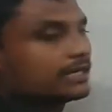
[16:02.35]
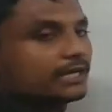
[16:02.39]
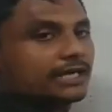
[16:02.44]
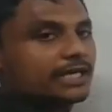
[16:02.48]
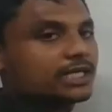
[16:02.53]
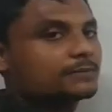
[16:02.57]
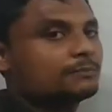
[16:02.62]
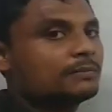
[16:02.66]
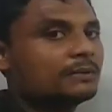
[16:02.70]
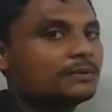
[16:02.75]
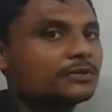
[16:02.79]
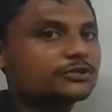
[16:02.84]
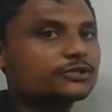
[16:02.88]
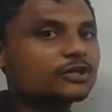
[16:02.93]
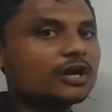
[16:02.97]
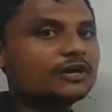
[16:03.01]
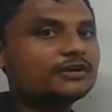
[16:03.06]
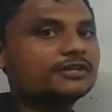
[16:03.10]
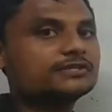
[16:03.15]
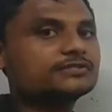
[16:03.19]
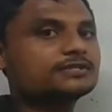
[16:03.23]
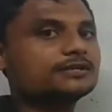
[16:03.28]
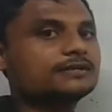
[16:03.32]
It may be
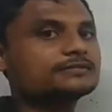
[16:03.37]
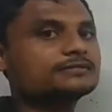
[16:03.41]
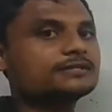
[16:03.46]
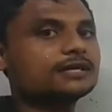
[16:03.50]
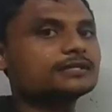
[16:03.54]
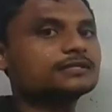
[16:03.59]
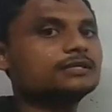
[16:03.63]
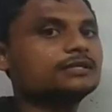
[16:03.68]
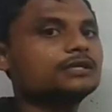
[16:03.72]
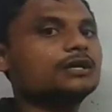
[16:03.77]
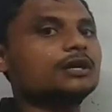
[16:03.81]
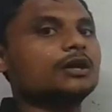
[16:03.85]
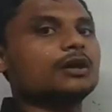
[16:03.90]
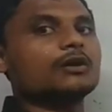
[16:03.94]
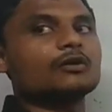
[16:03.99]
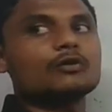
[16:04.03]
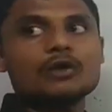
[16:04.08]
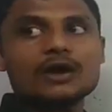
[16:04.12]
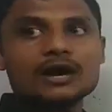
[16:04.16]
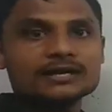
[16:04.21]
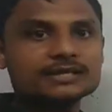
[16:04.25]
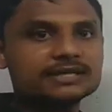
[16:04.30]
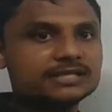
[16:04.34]
short distance or the
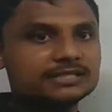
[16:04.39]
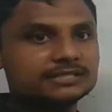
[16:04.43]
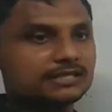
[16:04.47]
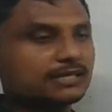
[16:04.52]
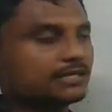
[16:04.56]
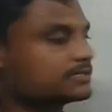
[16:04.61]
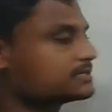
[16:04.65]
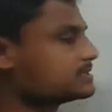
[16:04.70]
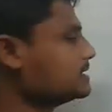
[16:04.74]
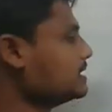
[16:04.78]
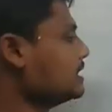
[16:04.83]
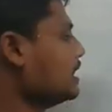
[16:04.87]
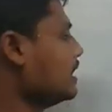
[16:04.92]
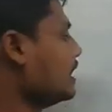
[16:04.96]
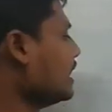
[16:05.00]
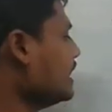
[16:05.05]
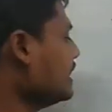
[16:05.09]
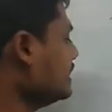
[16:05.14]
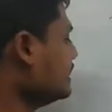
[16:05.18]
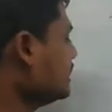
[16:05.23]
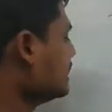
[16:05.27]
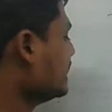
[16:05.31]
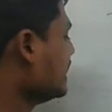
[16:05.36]
long distance.
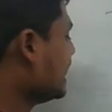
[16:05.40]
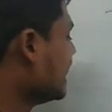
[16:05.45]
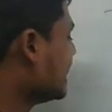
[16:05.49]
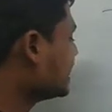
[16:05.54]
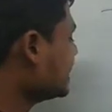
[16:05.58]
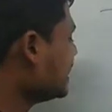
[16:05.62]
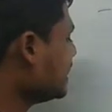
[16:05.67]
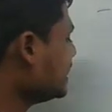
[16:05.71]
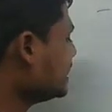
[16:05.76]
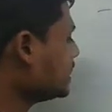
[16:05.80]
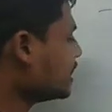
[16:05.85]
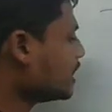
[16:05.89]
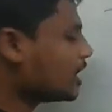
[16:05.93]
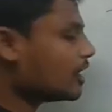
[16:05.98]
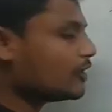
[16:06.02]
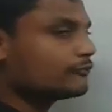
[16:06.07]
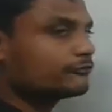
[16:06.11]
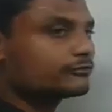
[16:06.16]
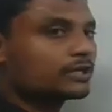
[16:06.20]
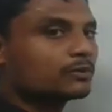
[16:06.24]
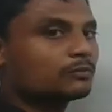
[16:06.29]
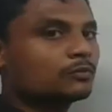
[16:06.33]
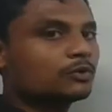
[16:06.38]
And again,
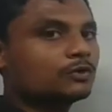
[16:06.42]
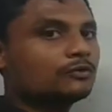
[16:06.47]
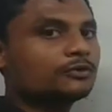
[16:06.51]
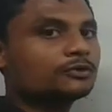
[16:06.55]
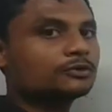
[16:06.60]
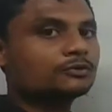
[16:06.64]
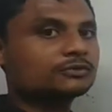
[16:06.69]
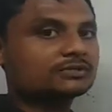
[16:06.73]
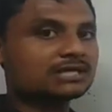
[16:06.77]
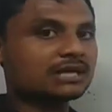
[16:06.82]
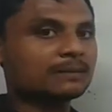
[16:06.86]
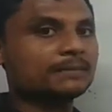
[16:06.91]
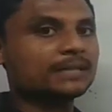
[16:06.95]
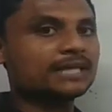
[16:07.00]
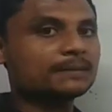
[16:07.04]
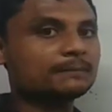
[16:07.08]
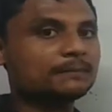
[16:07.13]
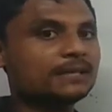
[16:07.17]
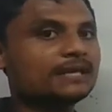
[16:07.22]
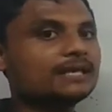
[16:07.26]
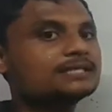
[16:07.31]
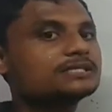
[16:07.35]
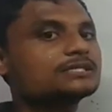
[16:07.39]
after moving to some other
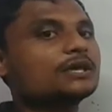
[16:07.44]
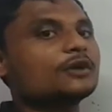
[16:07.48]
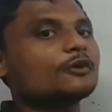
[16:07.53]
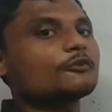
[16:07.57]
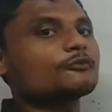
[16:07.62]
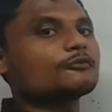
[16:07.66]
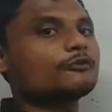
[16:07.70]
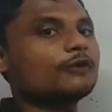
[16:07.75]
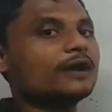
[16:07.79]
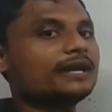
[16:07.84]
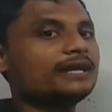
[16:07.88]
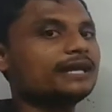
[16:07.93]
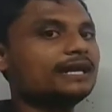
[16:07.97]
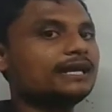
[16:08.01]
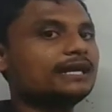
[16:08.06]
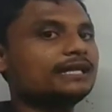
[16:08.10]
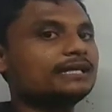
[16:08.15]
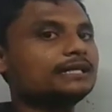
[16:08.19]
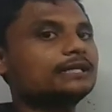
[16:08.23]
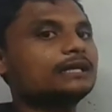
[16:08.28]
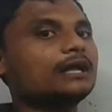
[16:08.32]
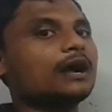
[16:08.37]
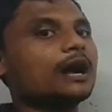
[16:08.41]
place,
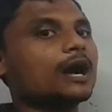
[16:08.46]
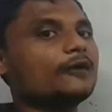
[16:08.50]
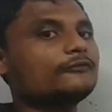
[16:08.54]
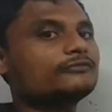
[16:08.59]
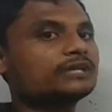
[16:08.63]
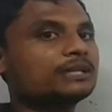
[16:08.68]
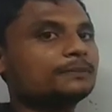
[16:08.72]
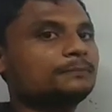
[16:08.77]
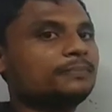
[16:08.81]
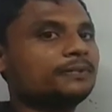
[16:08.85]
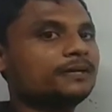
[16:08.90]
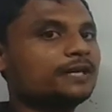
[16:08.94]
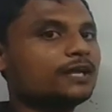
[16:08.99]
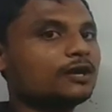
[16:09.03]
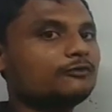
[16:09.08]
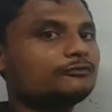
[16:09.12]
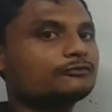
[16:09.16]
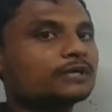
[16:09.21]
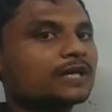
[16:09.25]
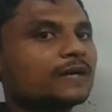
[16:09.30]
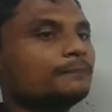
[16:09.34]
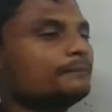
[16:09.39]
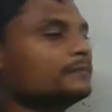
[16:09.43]
finally after a period
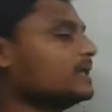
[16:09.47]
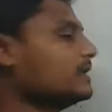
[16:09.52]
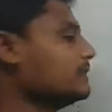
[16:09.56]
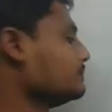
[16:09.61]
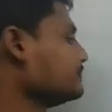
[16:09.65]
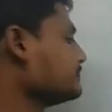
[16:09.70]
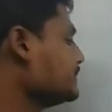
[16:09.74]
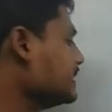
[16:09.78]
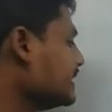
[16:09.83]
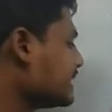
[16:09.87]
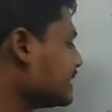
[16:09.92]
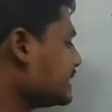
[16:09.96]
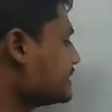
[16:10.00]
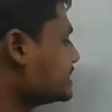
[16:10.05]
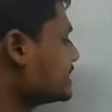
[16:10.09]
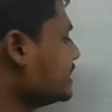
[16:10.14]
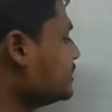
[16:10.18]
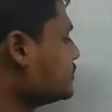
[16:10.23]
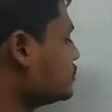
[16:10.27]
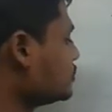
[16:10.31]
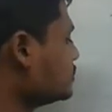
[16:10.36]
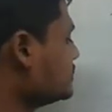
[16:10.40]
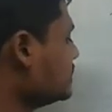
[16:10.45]
of time, they
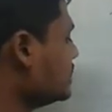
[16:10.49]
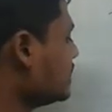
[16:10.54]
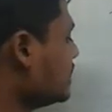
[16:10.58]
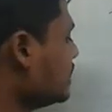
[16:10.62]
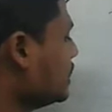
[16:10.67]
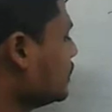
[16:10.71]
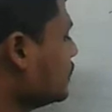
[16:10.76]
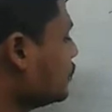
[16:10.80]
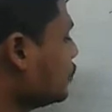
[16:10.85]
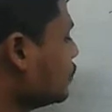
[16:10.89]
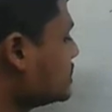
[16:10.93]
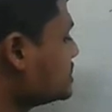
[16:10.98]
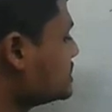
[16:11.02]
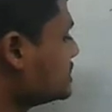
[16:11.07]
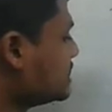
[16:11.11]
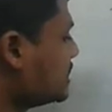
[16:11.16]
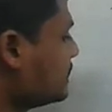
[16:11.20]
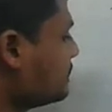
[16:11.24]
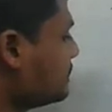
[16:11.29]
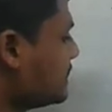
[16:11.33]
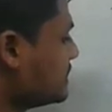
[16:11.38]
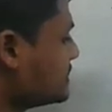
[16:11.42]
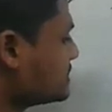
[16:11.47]
return to their
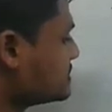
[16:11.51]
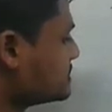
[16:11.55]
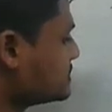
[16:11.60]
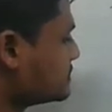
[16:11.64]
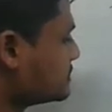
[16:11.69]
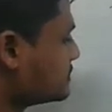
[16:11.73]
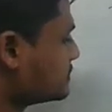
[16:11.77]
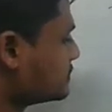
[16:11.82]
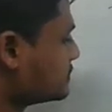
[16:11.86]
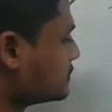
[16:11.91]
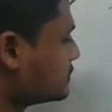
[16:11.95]
original place.